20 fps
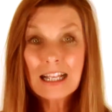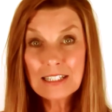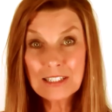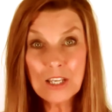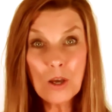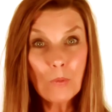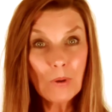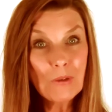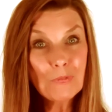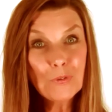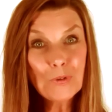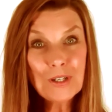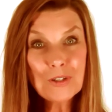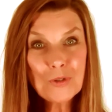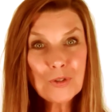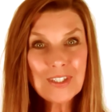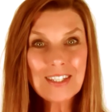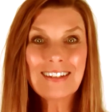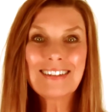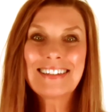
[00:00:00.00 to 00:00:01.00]
So if you're
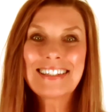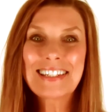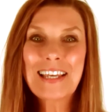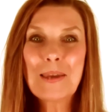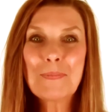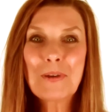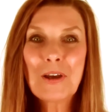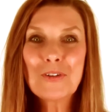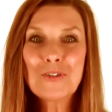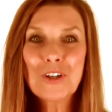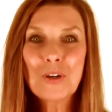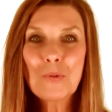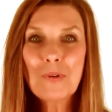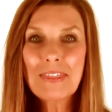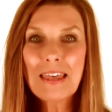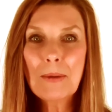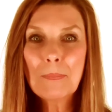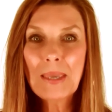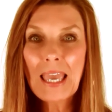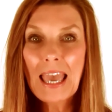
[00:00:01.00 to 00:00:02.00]
interested in Skype coaching
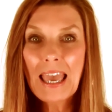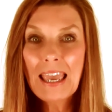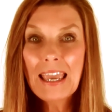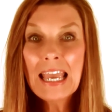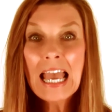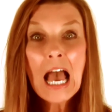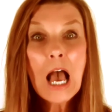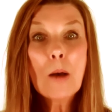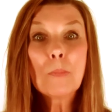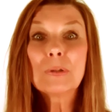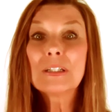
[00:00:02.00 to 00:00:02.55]
with MK,